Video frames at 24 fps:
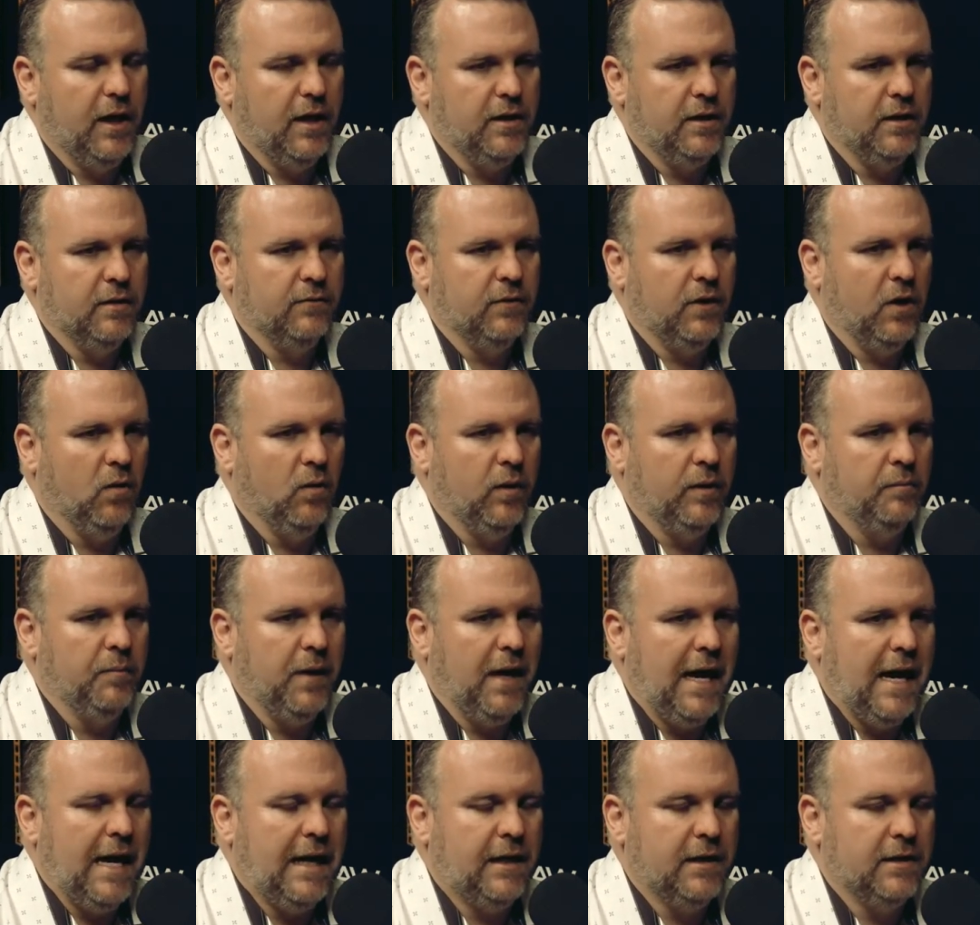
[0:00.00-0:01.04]
idea of going
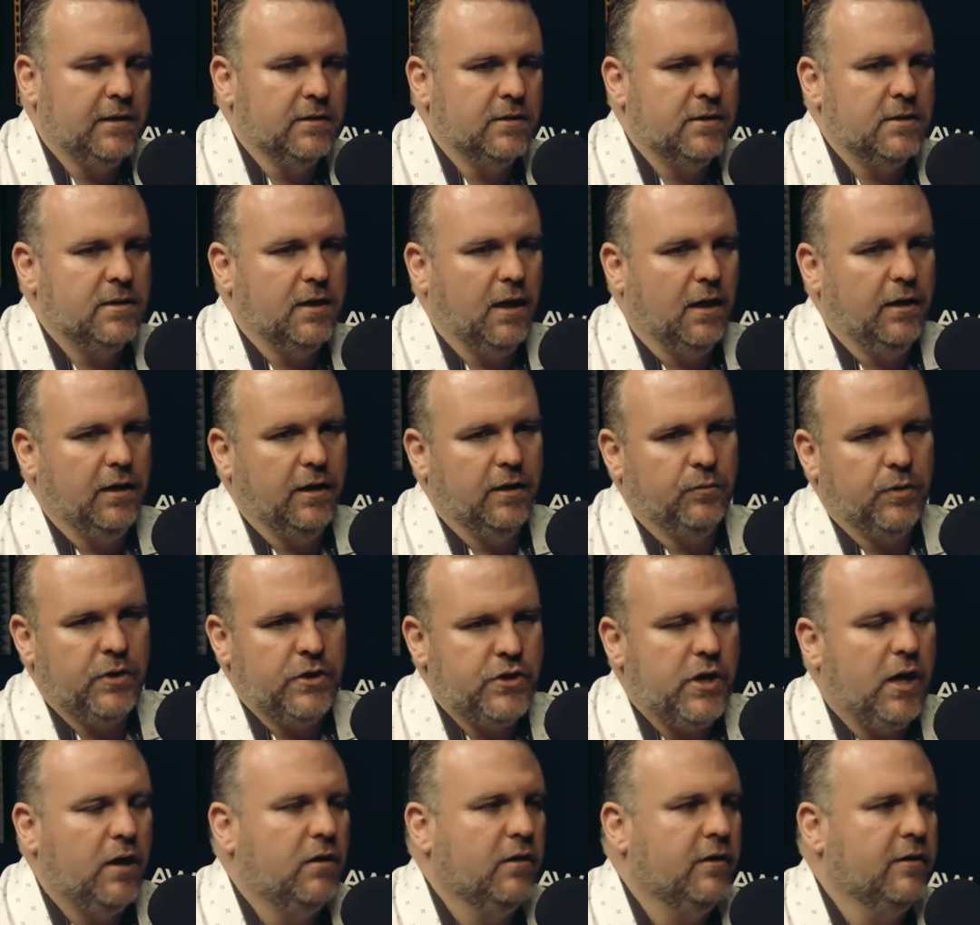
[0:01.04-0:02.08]
back and studying
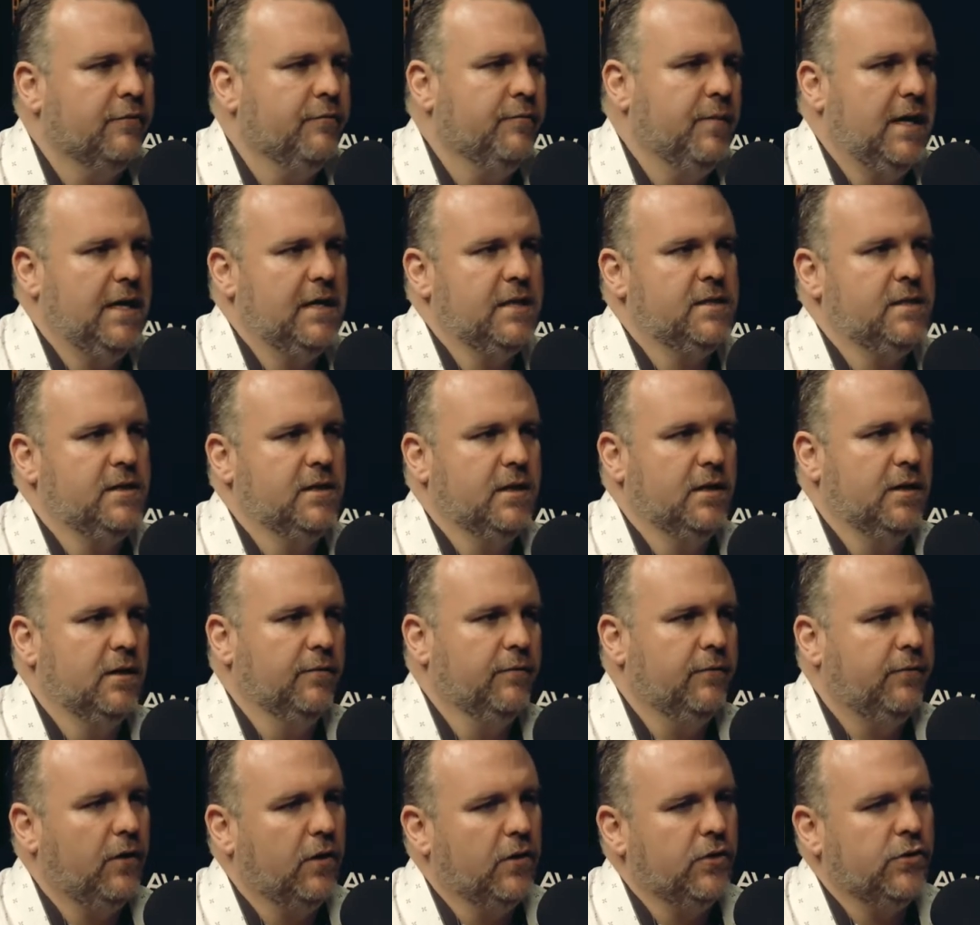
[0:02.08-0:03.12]
regenerative medicine
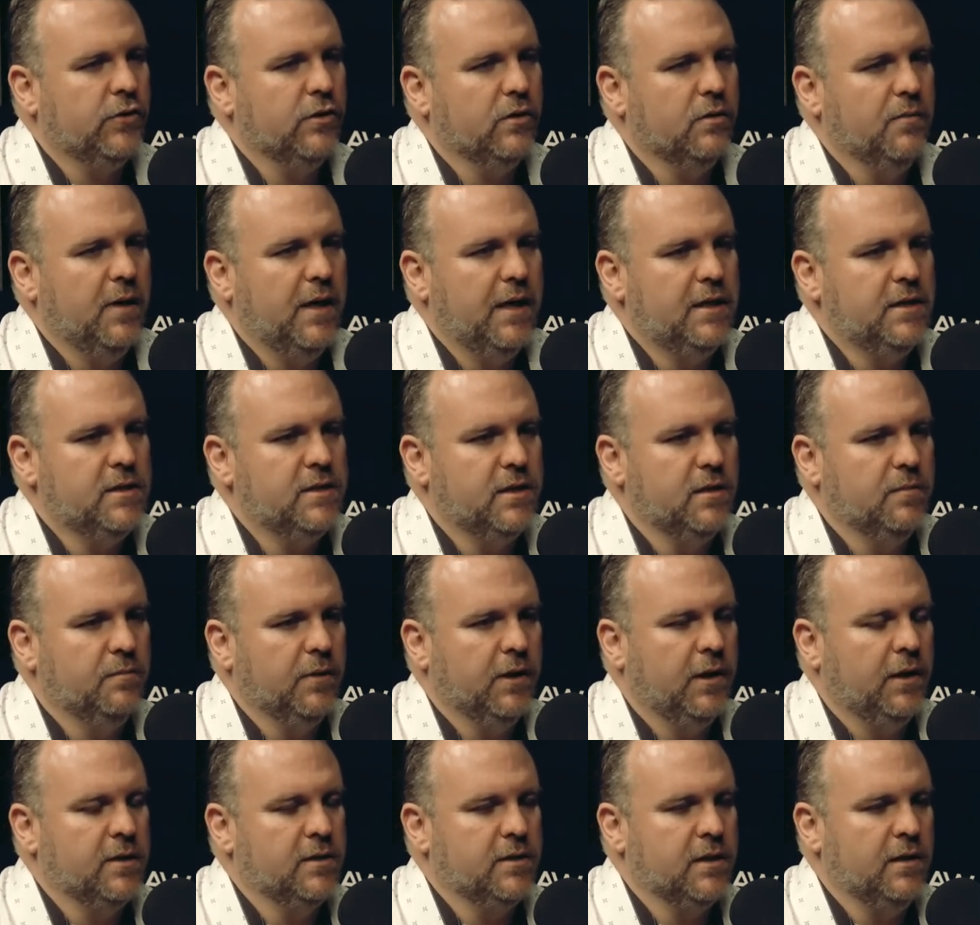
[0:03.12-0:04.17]
and functional medicine
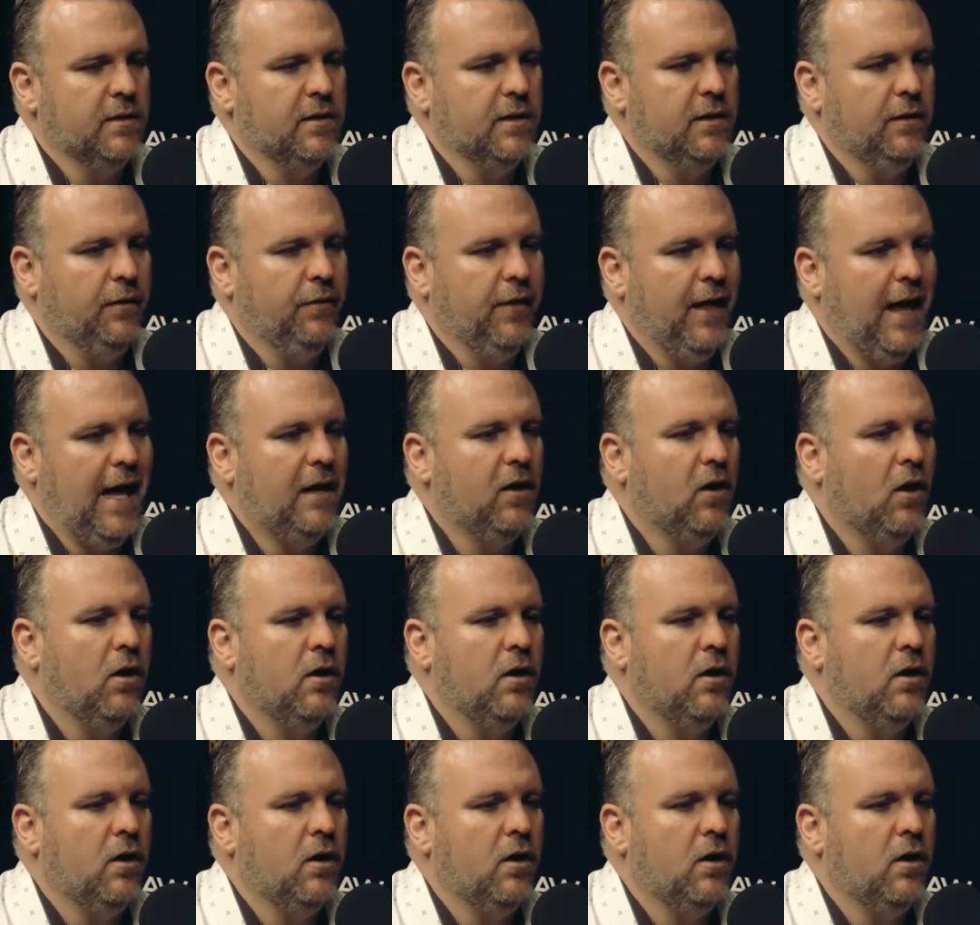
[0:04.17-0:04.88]
because I think that